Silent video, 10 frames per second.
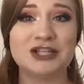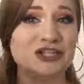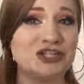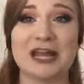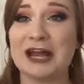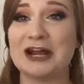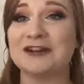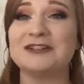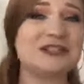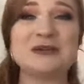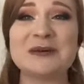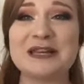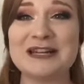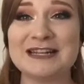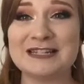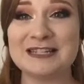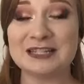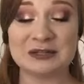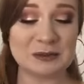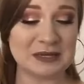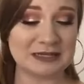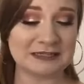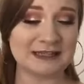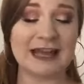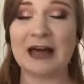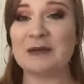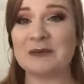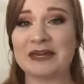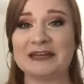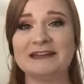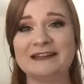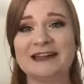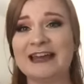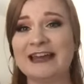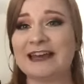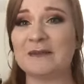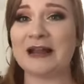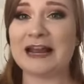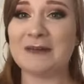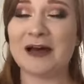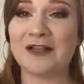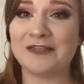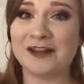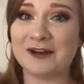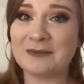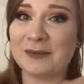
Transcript: share, do what you need to do and help me get my name out there.